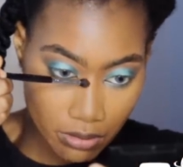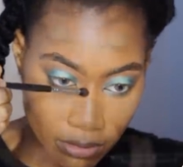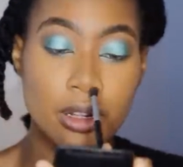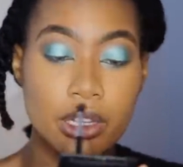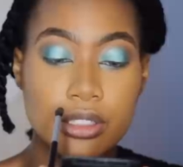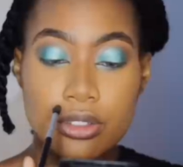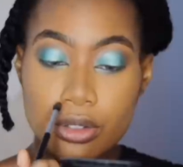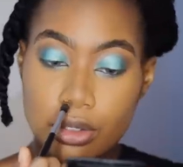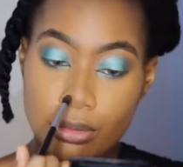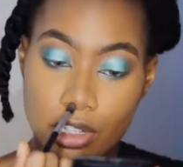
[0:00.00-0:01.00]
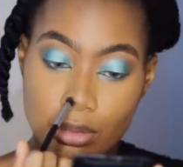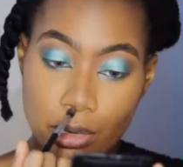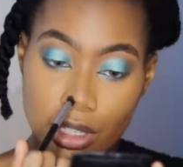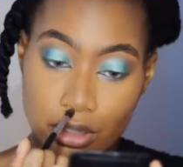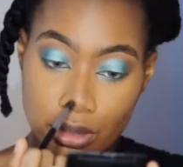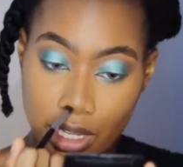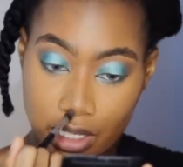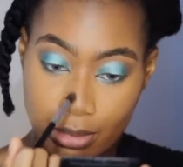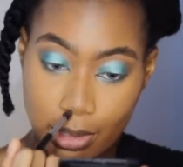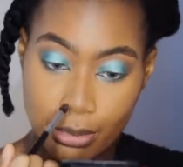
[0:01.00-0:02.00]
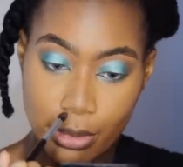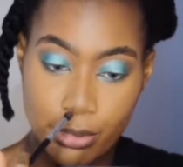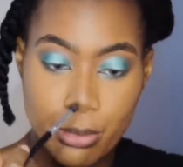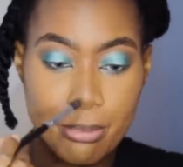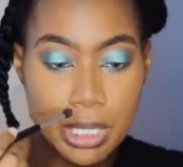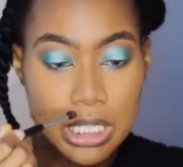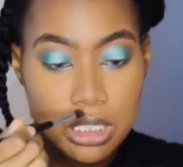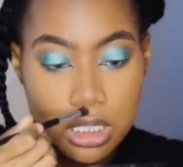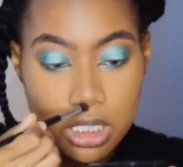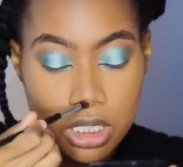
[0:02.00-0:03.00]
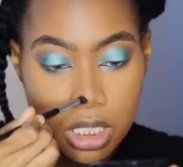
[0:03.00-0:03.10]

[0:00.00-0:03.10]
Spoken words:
I don't like to do too much, but I do like to be bubba beat.